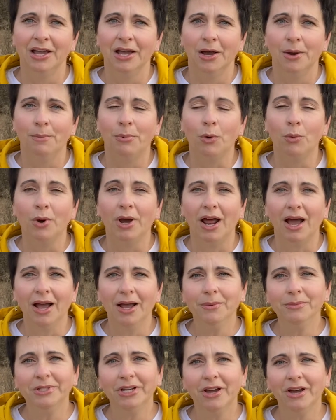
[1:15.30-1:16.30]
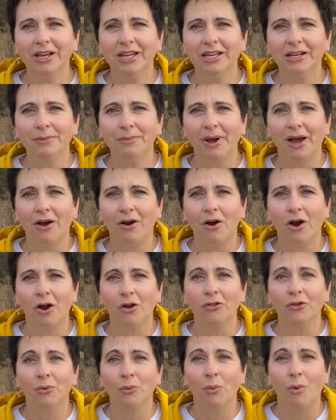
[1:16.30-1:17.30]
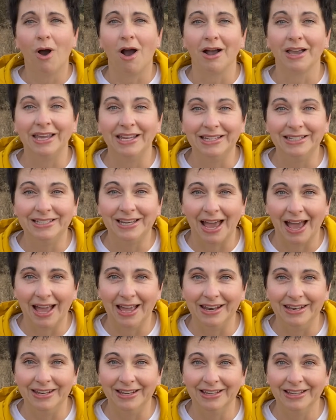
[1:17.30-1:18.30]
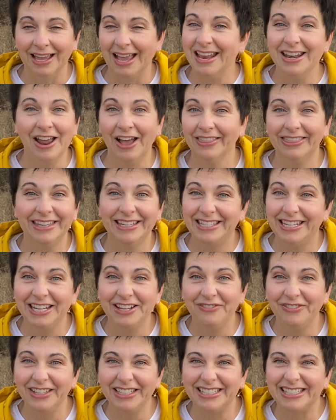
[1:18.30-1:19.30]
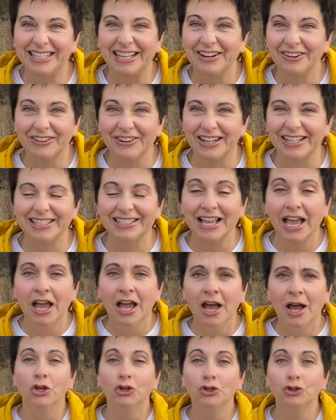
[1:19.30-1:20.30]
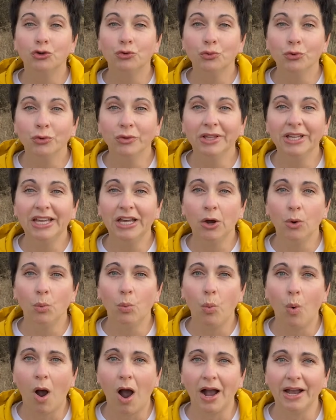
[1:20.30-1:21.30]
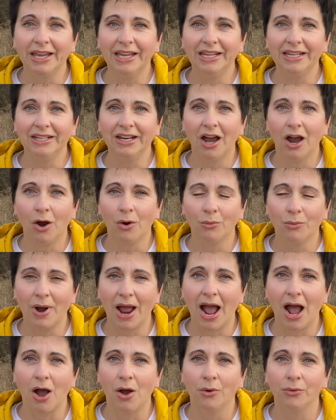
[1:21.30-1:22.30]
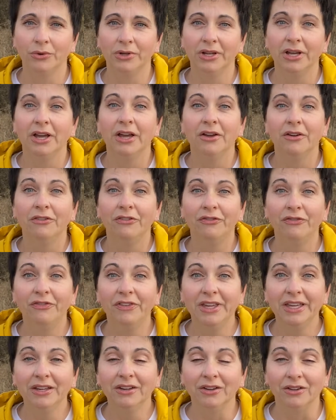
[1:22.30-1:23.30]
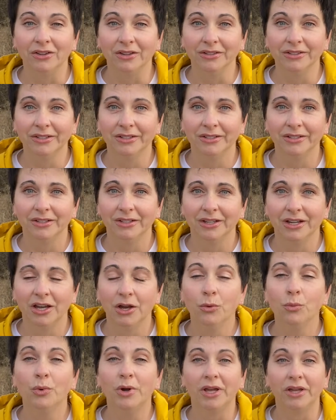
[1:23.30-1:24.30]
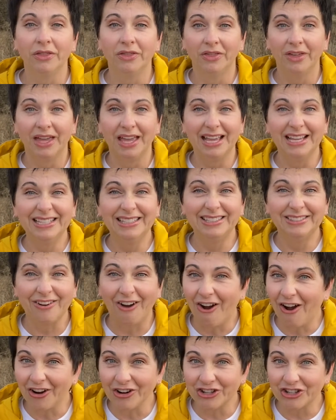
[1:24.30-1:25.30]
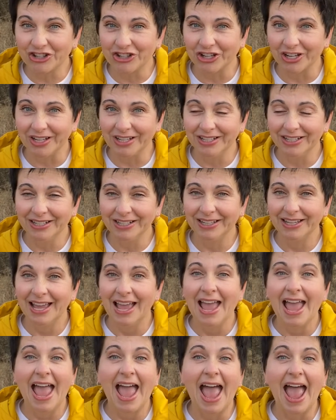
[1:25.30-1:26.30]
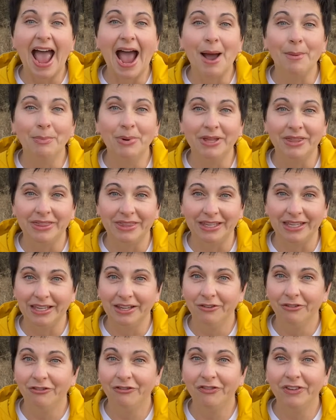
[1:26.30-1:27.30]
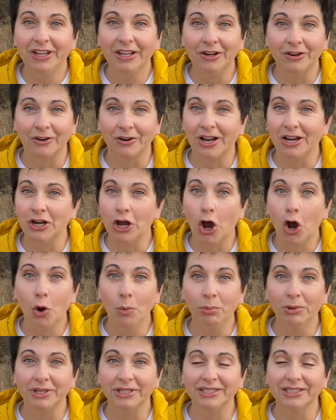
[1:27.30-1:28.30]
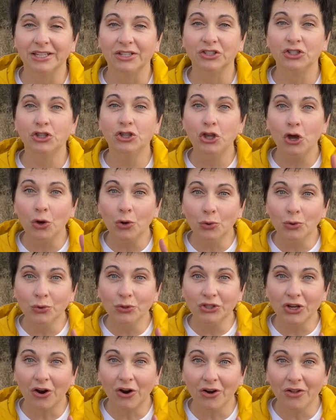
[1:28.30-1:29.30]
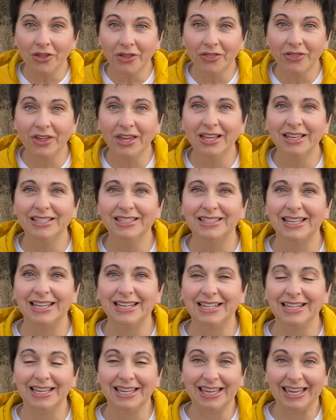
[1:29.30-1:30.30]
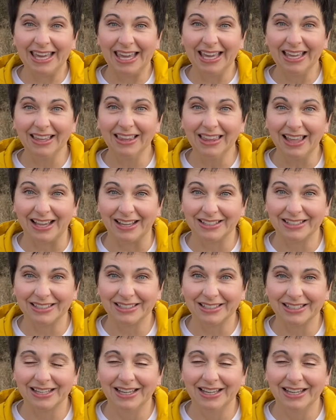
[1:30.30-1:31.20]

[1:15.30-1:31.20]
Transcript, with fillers: But what I'm talking about are the Walking Dead and not the TV series. Truly walking around field with exhaustion, apathy, fear, and hopelessness. Those are the things that kill us